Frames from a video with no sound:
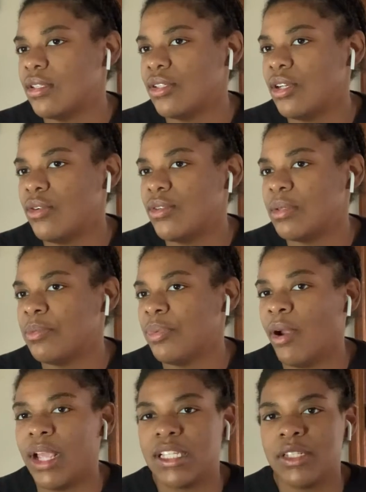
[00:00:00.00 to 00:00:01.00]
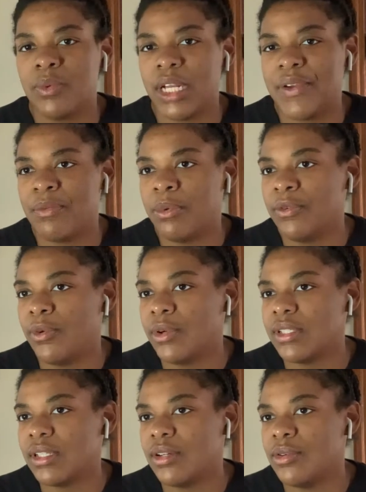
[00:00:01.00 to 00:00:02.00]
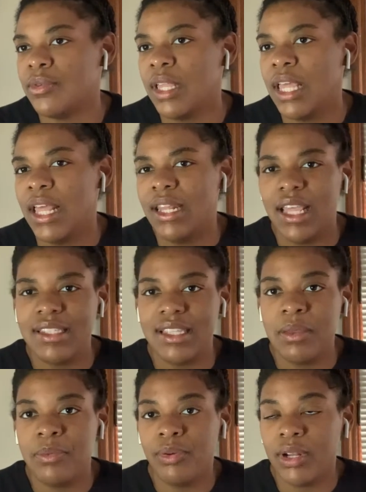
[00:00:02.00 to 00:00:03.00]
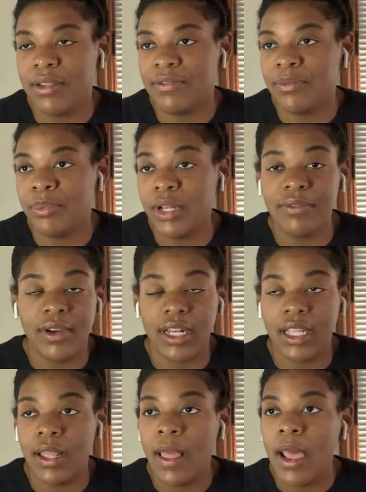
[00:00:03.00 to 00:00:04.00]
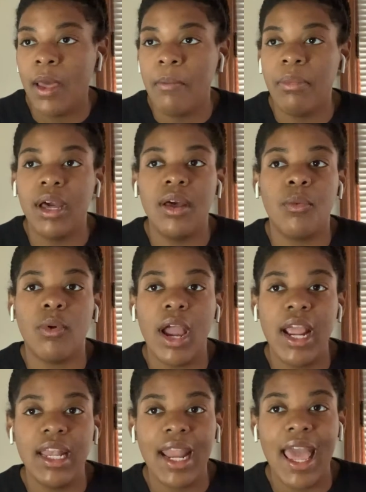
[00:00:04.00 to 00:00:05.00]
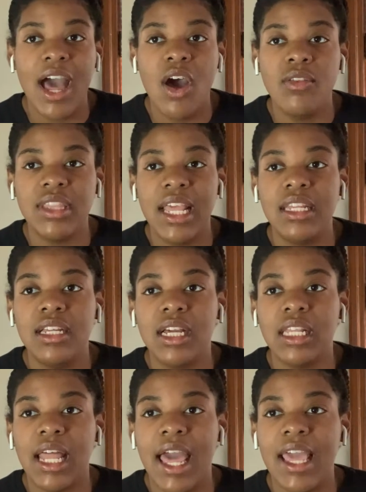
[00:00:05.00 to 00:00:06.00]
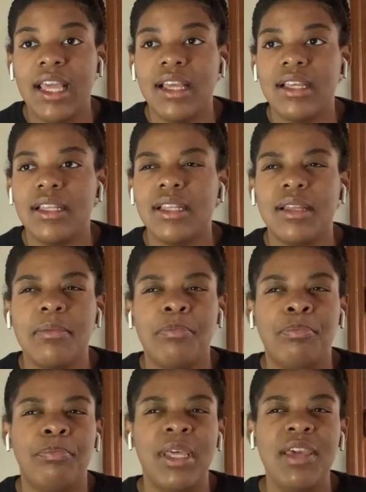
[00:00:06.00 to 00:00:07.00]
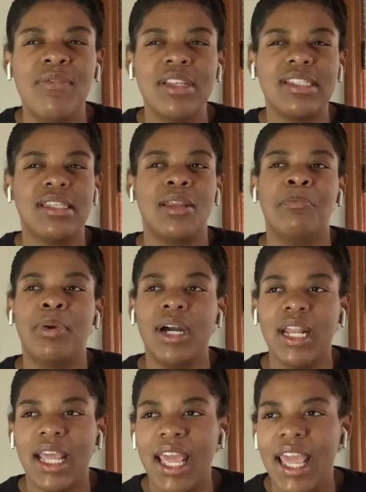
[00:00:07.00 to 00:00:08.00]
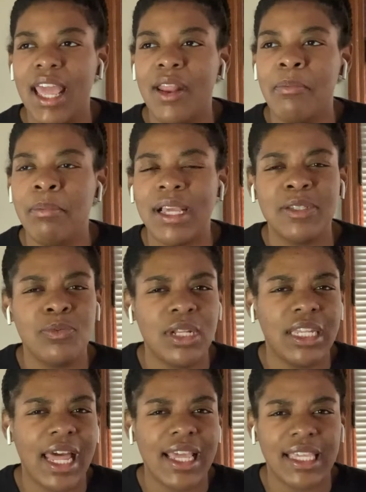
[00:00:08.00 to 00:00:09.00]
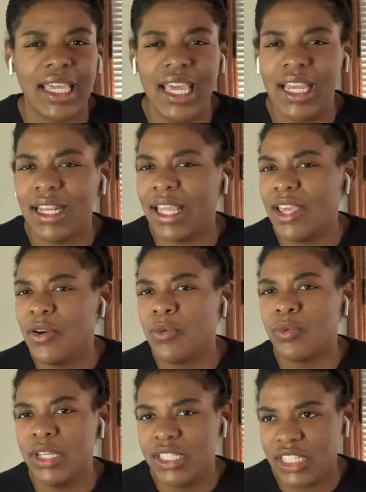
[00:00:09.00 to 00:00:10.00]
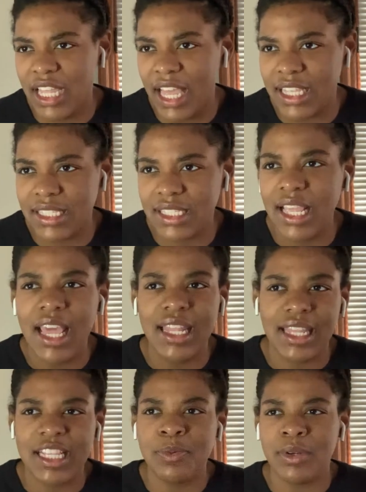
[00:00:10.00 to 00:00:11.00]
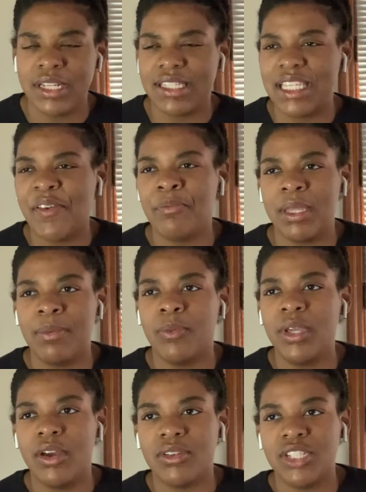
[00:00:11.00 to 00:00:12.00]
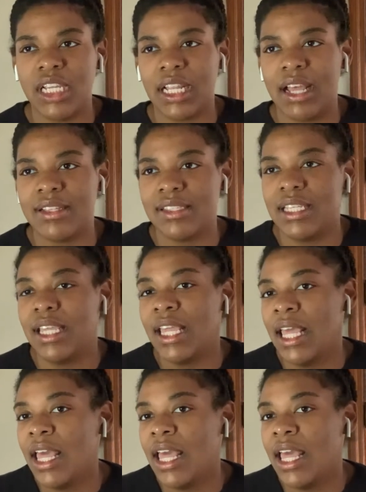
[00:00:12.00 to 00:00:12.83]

shows and pranks or whatever before, so they seem pretty funny. But right now they look like Beavis and Butthead mixed with like King of the Hill rejects. That's what it's giving me, but we're gonna check it out, see